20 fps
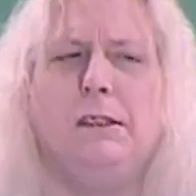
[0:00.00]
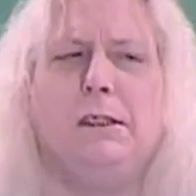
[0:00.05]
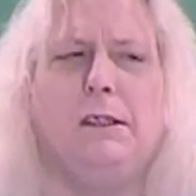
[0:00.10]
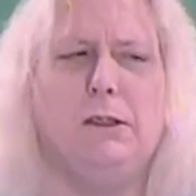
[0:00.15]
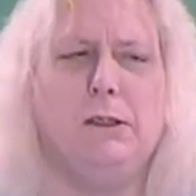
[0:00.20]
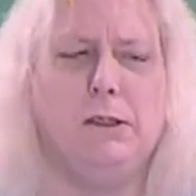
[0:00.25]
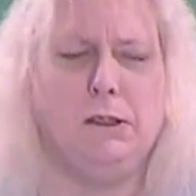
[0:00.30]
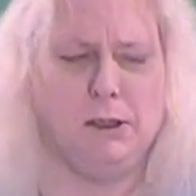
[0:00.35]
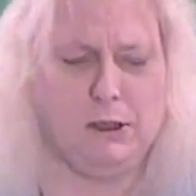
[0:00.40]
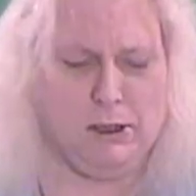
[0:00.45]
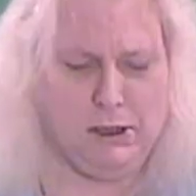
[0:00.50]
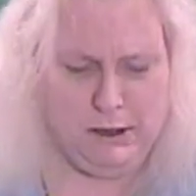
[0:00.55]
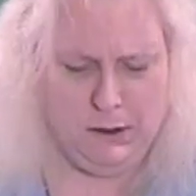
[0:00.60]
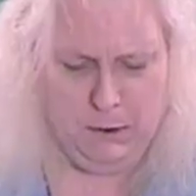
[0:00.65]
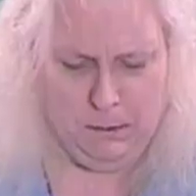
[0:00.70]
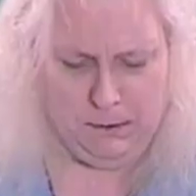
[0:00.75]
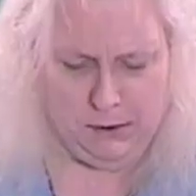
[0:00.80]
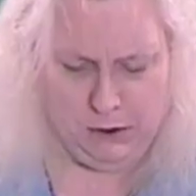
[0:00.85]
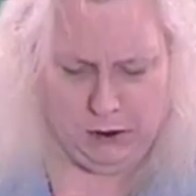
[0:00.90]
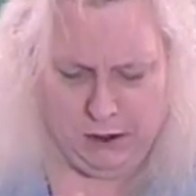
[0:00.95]
There's just
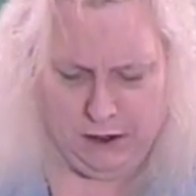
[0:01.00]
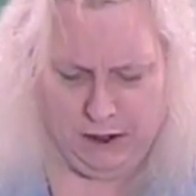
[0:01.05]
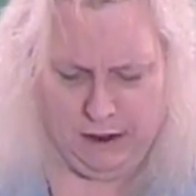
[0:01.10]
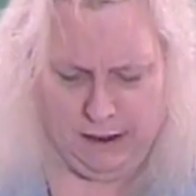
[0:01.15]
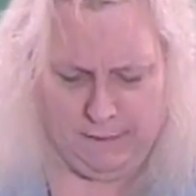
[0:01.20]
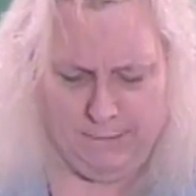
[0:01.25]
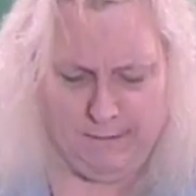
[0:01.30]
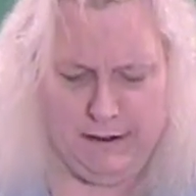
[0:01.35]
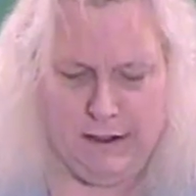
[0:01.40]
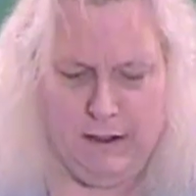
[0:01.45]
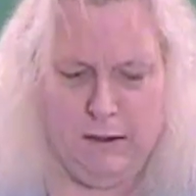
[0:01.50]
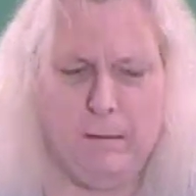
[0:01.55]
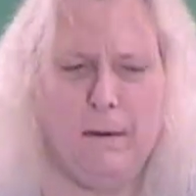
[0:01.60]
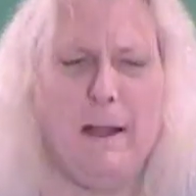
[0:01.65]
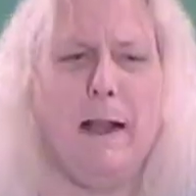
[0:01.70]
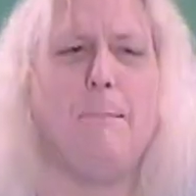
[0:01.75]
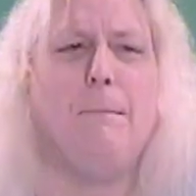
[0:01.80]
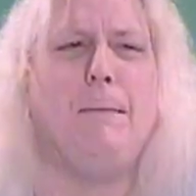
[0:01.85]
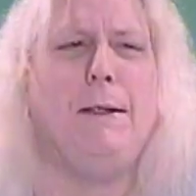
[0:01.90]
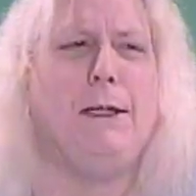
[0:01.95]
stupid stuff that are
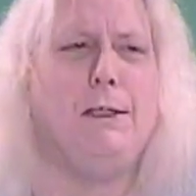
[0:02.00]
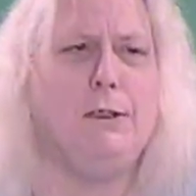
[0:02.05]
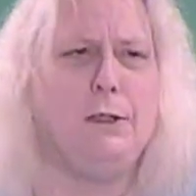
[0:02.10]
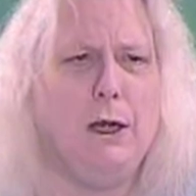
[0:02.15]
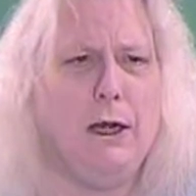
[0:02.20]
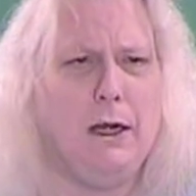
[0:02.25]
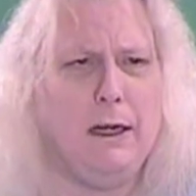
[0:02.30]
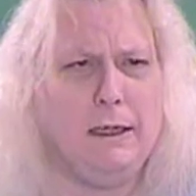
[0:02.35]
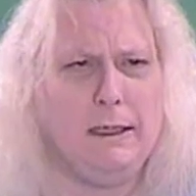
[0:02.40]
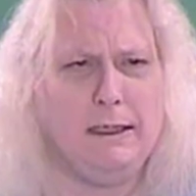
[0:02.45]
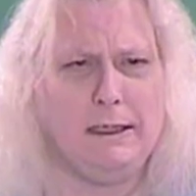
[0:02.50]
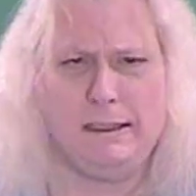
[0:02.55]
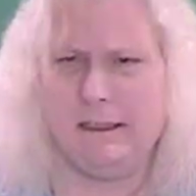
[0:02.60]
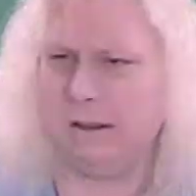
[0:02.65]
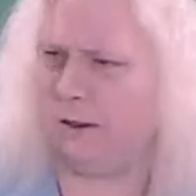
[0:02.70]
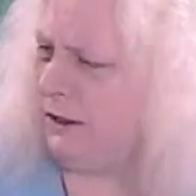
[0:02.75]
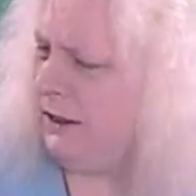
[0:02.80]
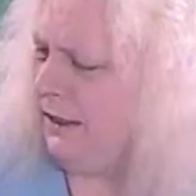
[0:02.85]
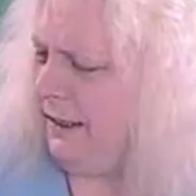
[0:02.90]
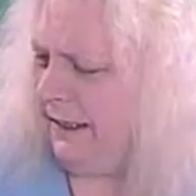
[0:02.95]
not being done.
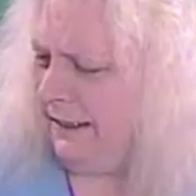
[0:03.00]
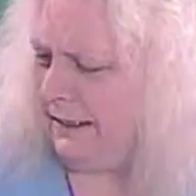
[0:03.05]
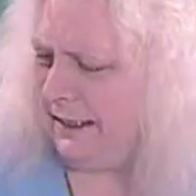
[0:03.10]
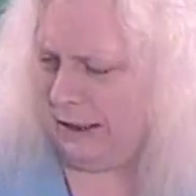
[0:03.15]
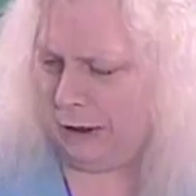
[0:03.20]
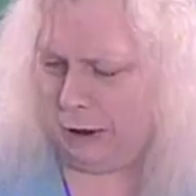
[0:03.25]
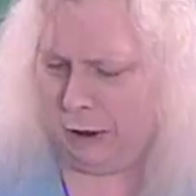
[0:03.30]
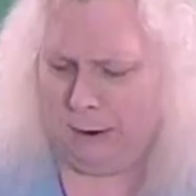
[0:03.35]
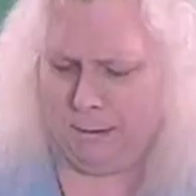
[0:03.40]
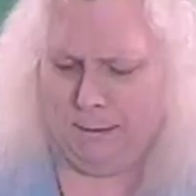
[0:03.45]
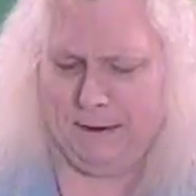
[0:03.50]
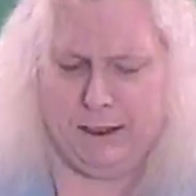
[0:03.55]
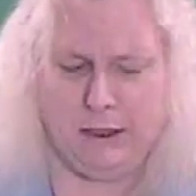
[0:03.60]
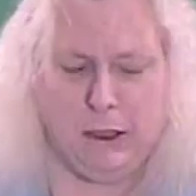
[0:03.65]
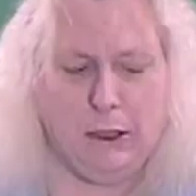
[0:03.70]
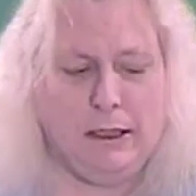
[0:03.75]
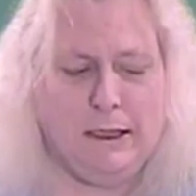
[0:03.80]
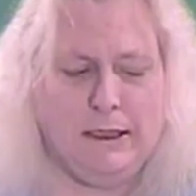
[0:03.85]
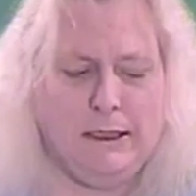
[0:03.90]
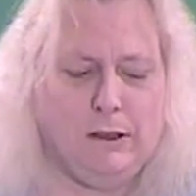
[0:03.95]
There's things that should be
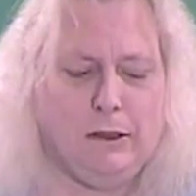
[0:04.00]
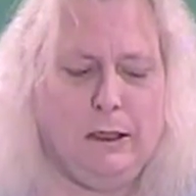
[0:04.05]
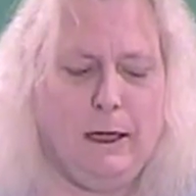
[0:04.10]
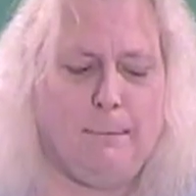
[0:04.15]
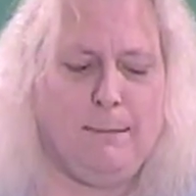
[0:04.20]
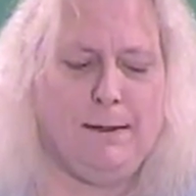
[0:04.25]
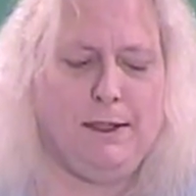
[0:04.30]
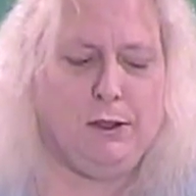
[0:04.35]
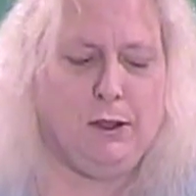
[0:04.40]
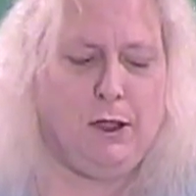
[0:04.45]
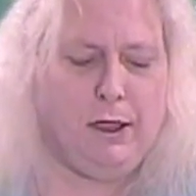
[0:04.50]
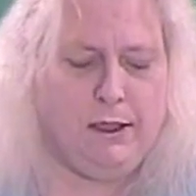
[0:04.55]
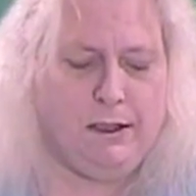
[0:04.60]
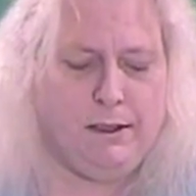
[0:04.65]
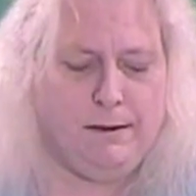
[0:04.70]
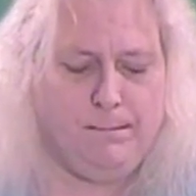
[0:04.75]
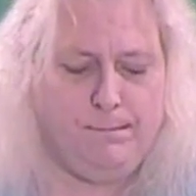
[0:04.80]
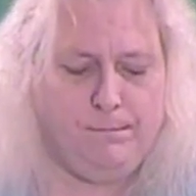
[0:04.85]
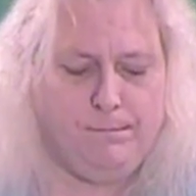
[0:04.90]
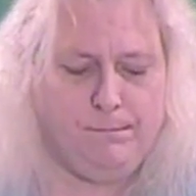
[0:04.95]
done, and they're not being done.